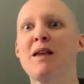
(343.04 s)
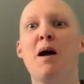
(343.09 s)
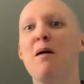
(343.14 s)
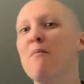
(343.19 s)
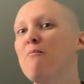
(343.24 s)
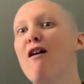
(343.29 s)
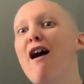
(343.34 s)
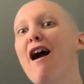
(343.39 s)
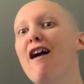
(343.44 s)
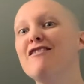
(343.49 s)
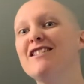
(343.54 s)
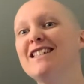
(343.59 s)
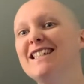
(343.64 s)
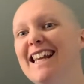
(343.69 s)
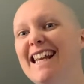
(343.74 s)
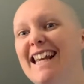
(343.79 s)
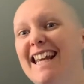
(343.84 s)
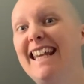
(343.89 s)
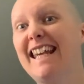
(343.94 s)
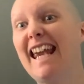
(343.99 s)
Prayer is
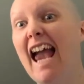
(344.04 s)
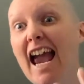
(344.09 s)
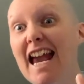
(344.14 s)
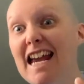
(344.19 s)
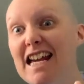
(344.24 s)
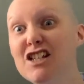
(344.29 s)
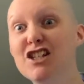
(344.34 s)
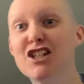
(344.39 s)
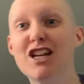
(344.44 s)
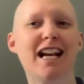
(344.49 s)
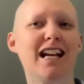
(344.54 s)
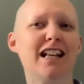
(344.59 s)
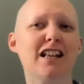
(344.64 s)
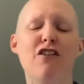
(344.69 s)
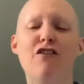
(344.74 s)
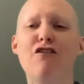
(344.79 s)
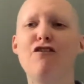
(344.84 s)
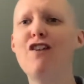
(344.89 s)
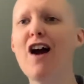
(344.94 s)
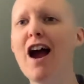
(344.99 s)
engaging in
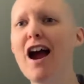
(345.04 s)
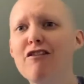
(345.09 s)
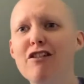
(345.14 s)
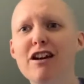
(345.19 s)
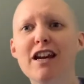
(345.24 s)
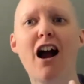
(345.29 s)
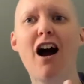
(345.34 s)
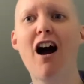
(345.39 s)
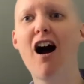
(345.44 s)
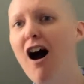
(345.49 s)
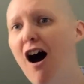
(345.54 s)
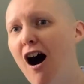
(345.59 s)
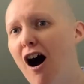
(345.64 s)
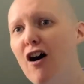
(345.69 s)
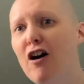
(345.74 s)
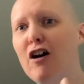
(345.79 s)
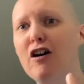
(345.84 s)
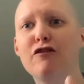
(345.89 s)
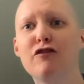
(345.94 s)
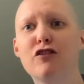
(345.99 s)
the very
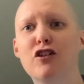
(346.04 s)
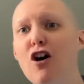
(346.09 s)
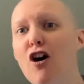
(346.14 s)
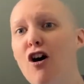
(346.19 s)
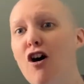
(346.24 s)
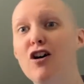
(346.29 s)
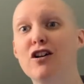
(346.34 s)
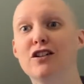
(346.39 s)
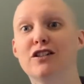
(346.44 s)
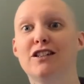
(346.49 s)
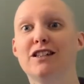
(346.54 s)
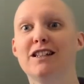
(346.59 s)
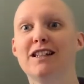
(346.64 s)
heart of God.